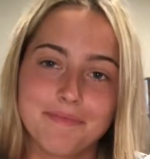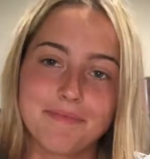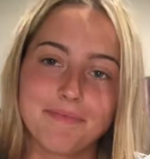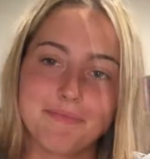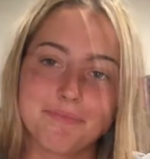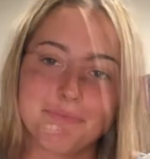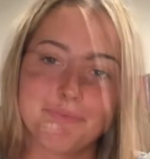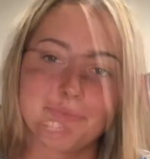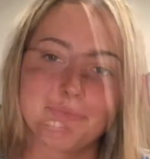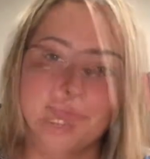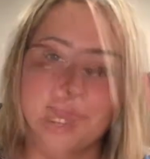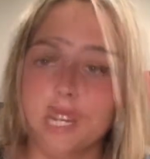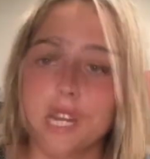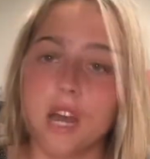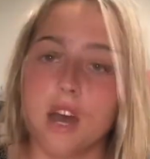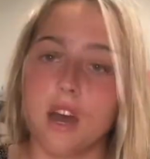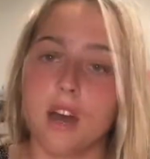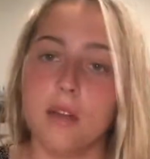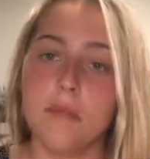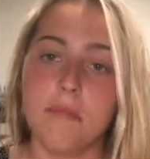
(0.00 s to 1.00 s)
I'm actually going
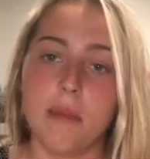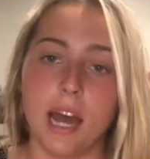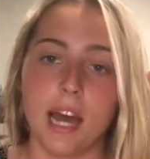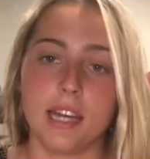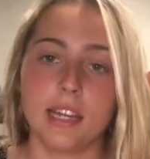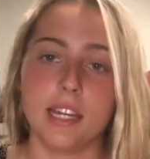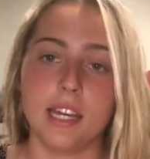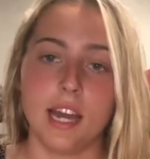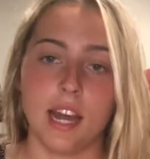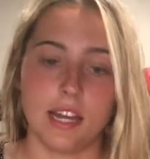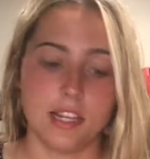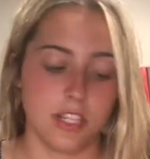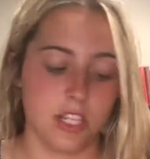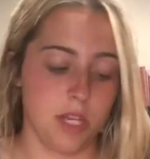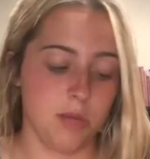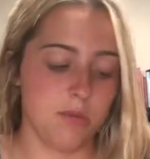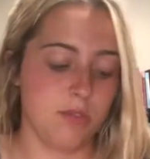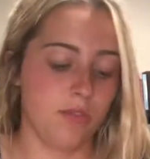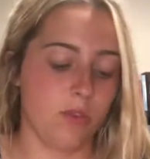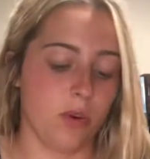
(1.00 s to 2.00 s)
to unpack the ice
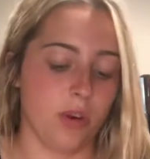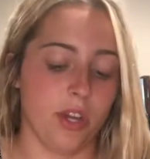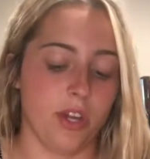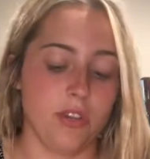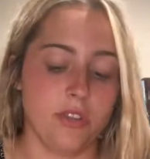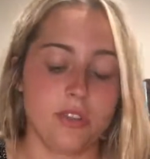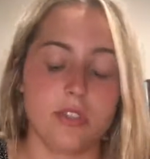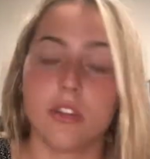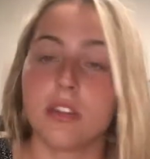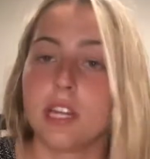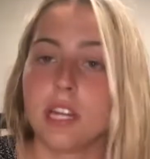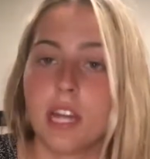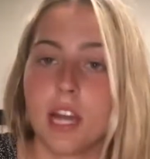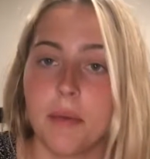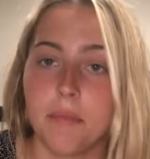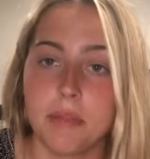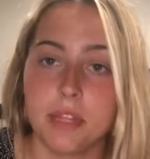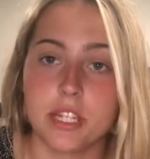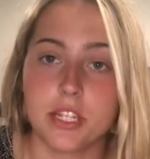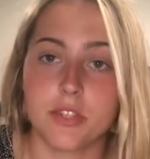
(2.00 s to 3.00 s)
cubes for you. So they
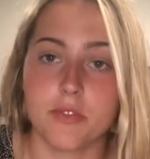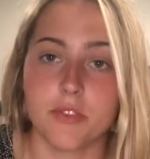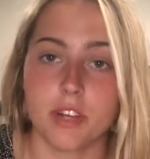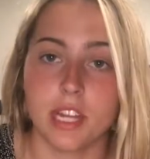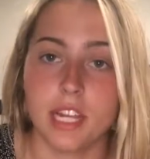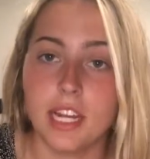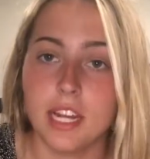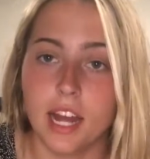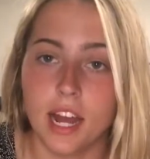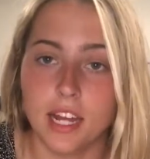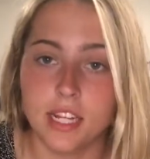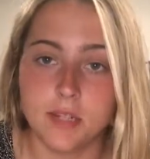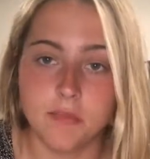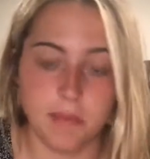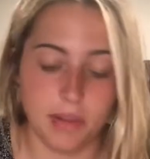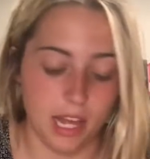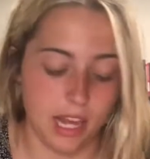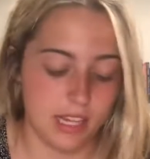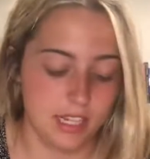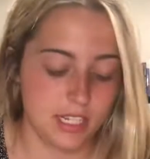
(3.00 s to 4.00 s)
come in this really nice
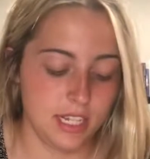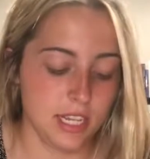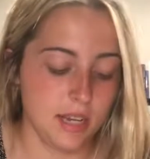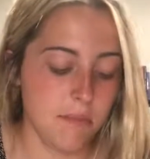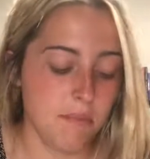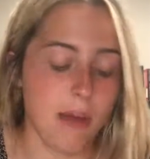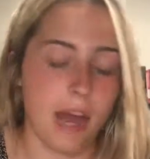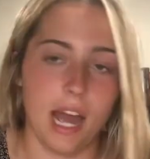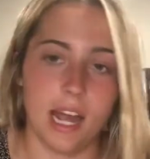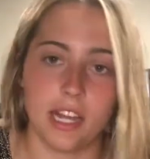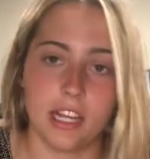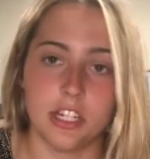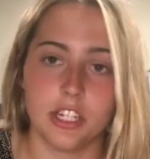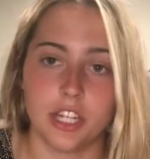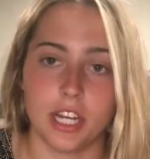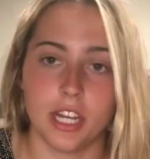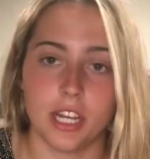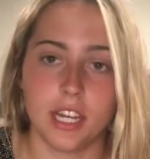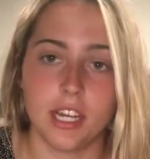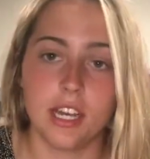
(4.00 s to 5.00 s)
plastic
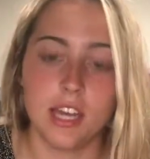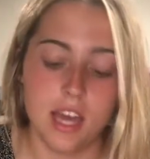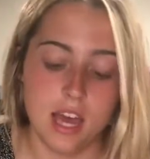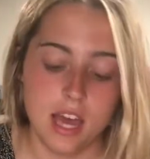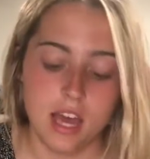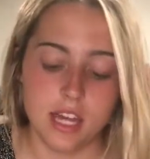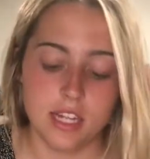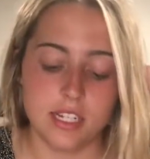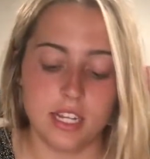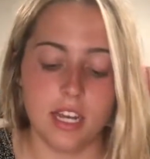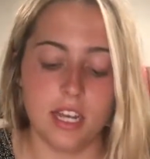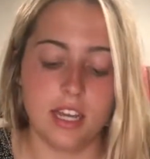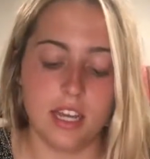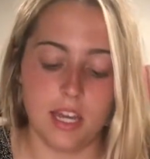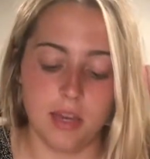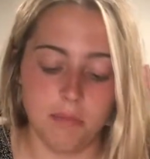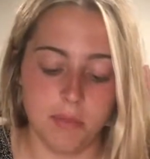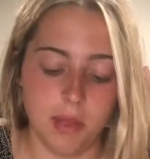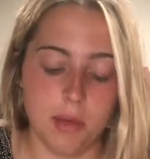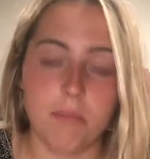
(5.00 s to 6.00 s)
packaging to
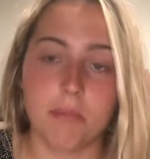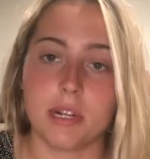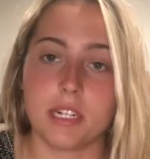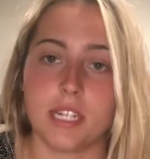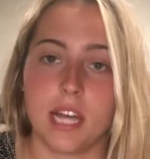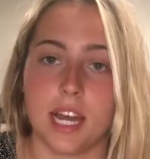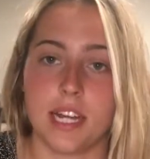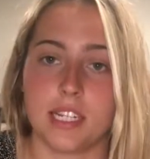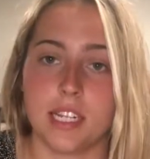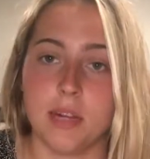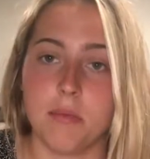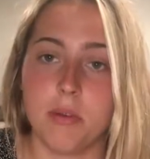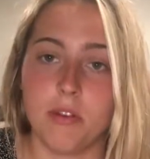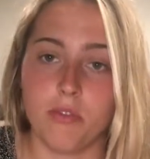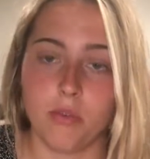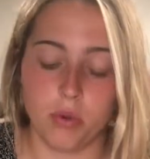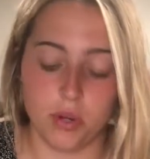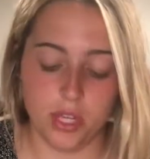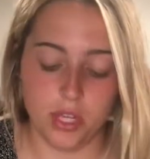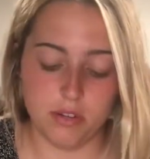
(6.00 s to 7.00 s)
keep them protected
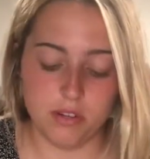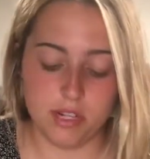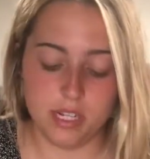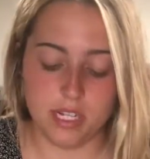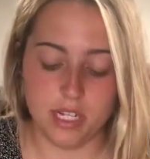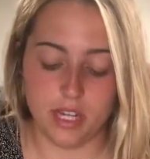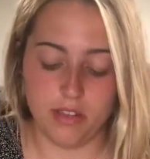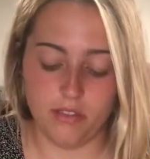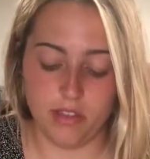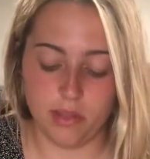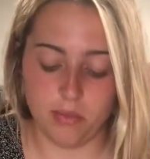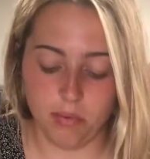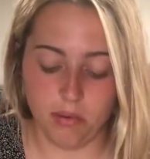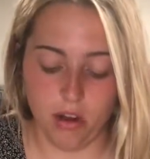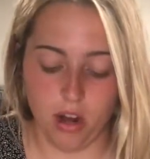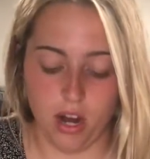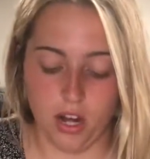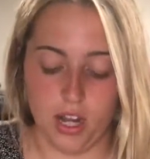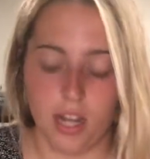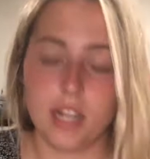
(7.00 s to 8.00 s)
before you receive the
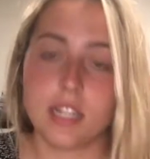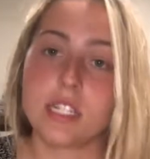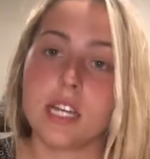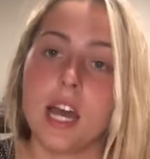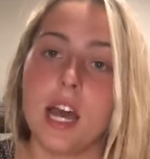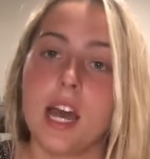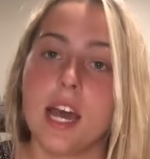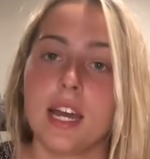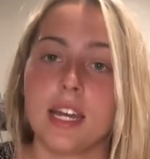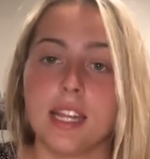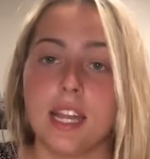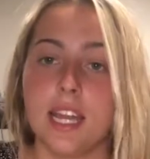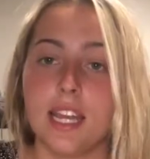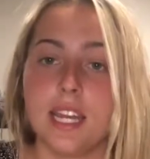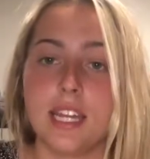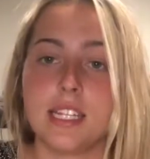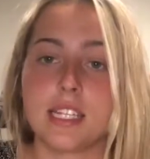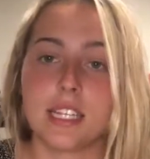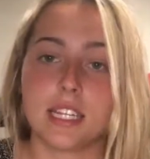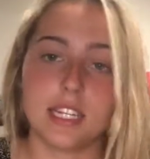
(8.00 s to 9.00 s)
product, and they
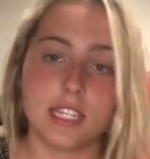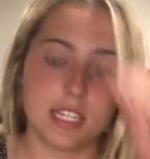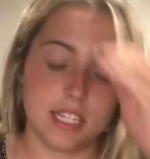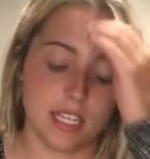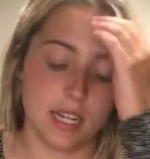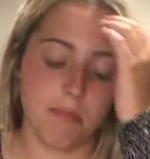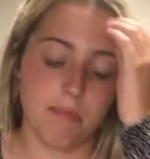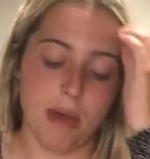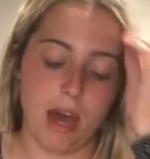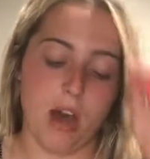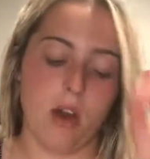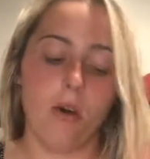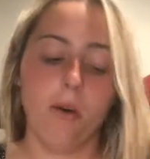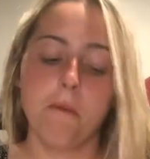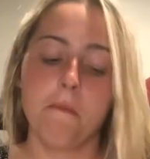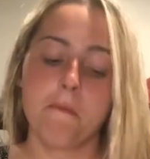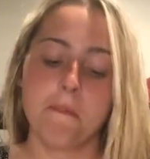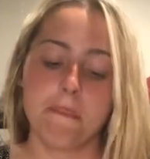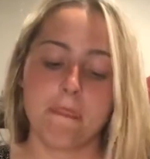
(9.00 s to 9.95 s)
easily slip out,